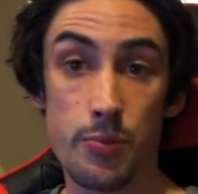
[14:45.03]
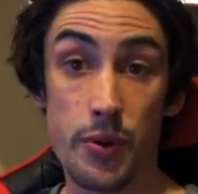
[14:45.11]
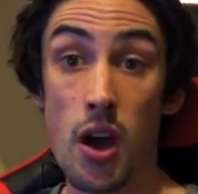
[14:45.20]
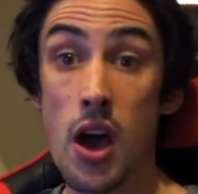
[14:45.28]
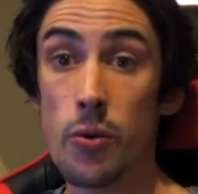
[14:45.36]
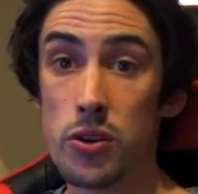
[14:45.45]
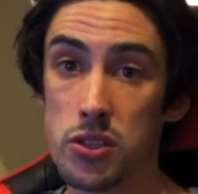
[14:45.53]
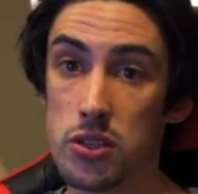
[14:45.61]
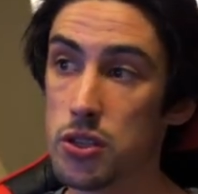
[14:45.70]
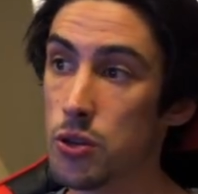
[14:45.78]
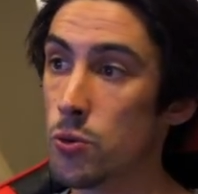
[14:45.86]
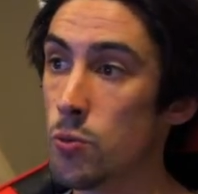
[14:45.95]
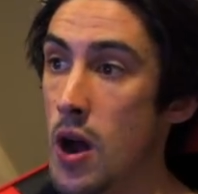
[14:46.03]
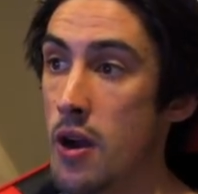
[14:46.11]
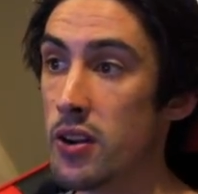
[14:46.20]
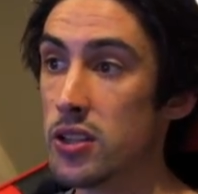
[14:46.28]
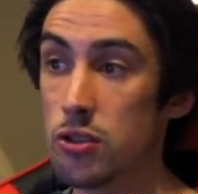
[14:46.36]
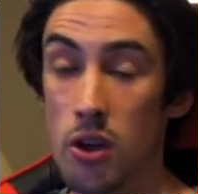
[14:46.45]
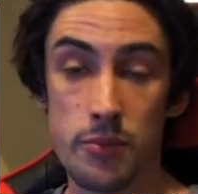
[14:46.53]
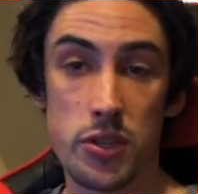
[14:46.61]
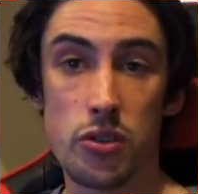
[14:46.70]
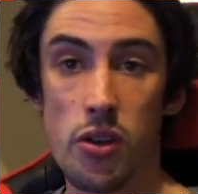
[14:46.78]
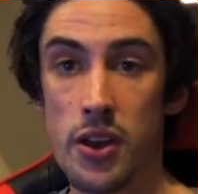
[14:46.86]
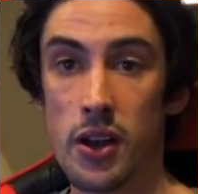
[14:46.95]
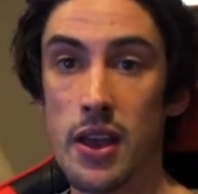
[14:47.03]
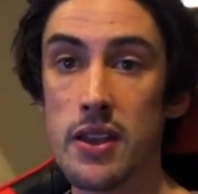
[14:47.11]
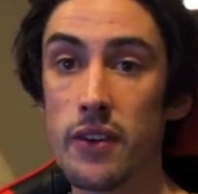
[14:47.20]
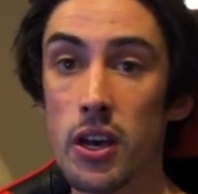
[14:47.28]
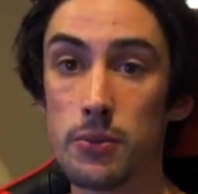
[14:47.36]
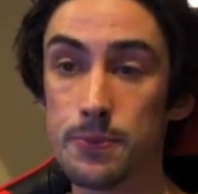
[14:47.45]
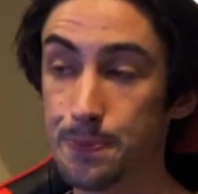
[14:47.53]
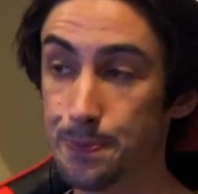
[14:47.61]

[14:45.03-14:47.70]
but I wasn't too worried, so I'm just going to leave it.